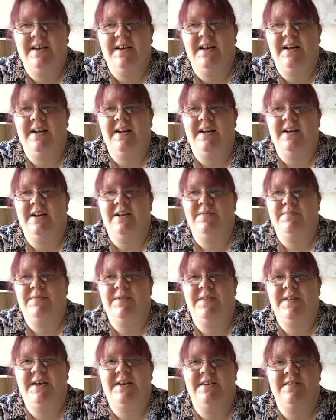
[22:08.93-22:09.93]

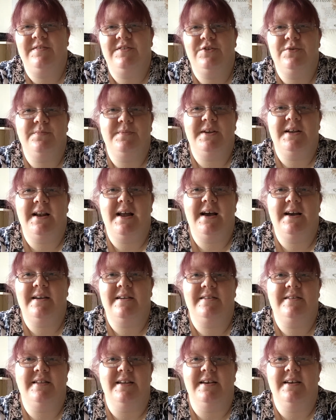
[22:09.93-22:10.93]
And then if somebody
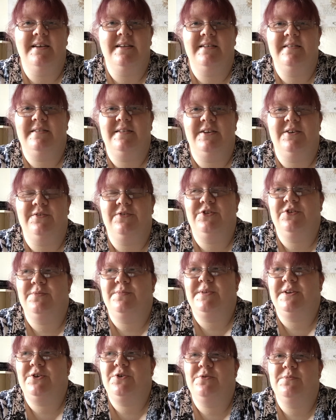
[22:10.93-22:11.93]
likes it, you know, if
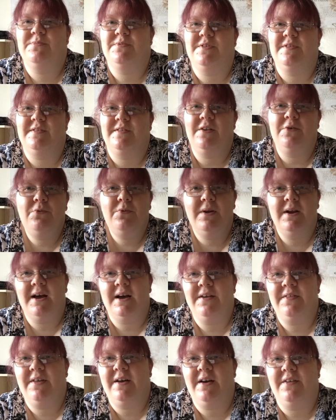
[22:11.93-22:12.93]
somebody comes and says, oh, I
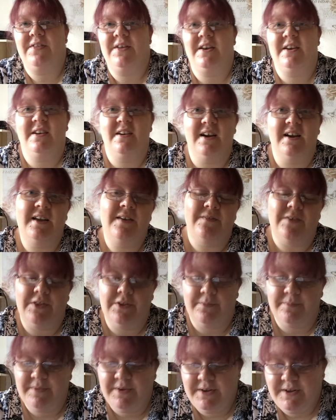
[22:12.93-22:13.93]
like that, then I give it
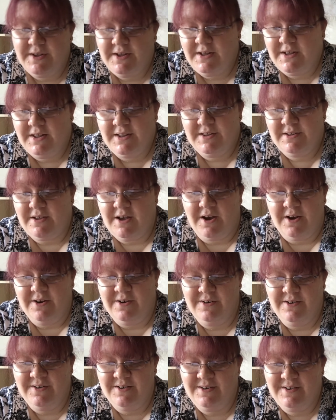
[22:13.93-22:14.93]
them. So
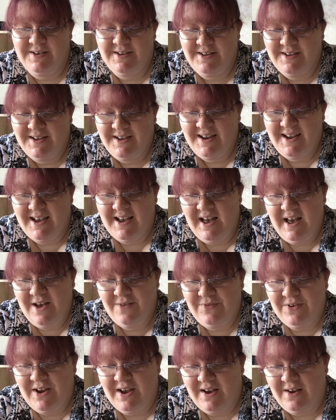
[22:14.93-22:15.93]
yeah,
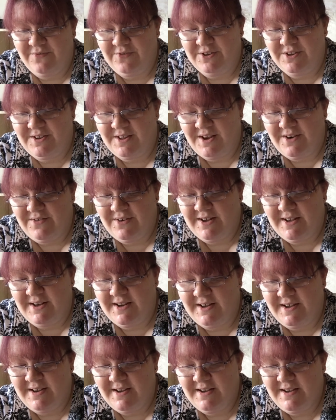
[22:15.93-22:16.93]
half and half I'd say really.